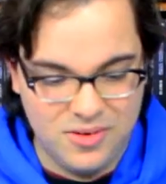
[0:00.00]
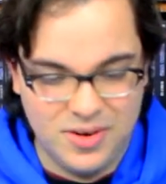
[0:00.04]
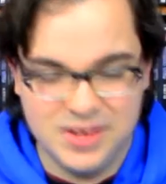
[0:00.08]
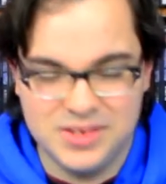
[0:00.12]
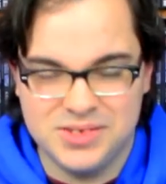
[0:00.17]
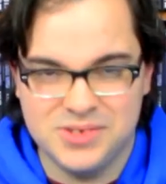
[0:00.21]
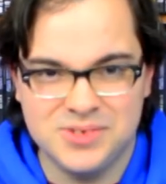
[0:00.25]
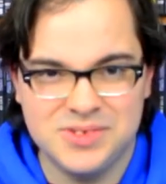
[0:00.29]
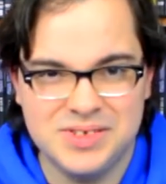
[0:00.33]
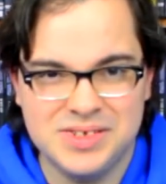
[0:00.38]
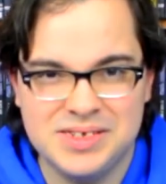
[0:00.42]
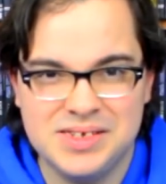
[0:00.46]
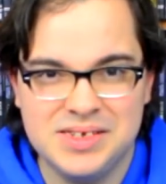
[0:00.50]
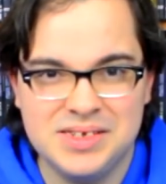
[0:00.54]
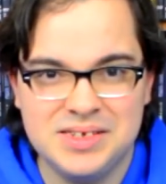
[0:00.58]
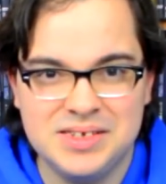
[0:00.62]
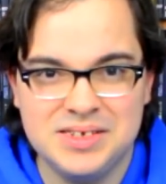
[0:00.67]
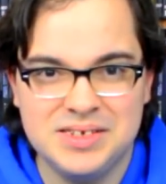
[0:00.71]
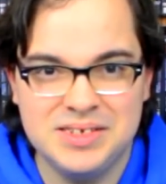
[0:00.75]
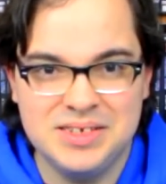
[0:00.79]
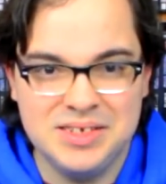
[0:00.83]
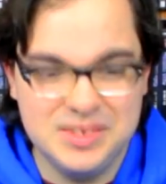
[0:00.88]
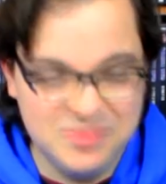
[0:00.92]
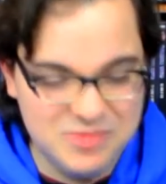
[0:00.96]
All right, so this
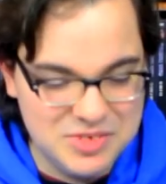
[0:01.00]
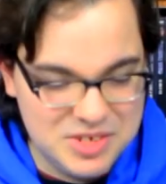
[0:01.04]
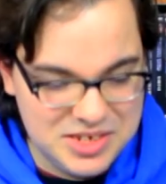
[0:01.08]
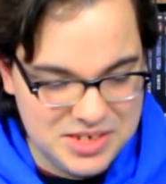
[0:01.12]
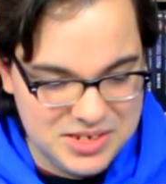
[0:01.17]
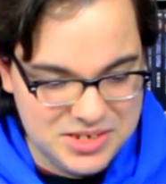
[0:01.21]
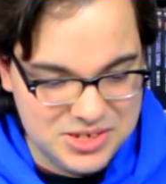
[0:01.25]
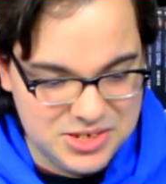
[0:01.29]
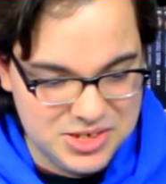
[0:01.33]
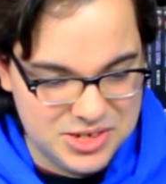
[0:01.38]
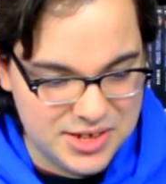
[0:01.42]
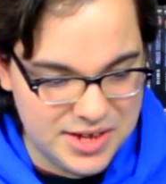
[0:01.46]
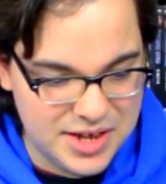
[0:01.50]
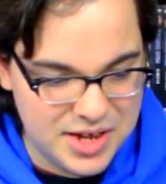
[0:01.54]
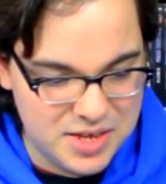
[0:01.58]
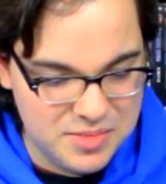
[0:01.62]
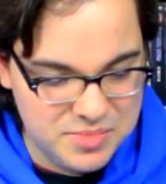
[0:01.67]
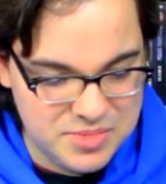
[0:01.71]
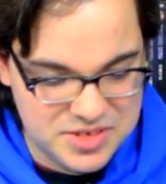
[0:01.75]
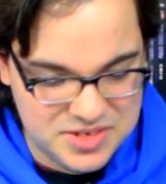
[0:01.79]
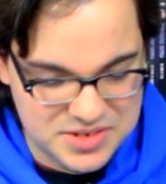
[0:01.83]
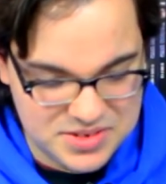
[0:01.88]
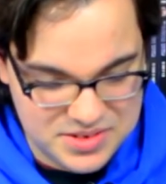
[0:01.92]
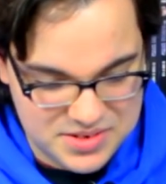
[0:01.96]
isn't DVD
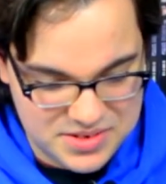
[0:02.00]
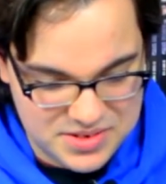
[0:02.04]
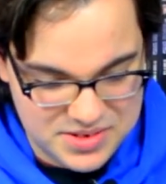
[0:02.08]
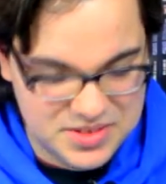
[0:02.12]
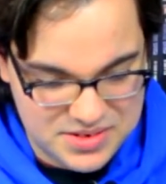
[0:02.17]
shaped.